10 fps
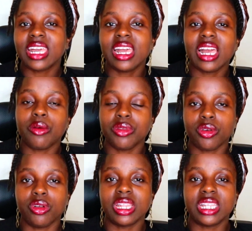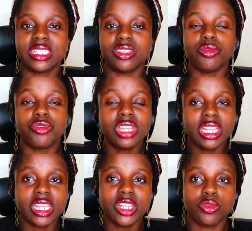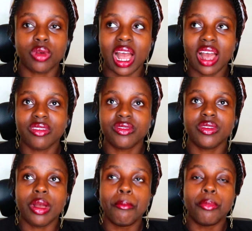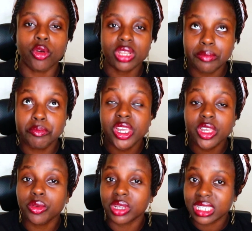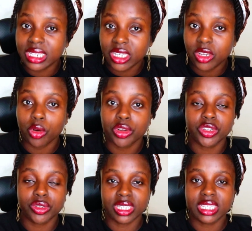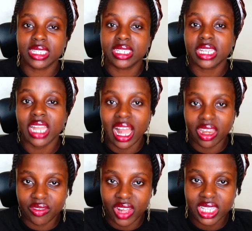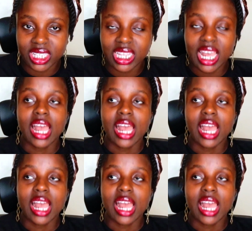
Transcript: the kicker with all this, you really need to have bought BUSD or USDT in advance.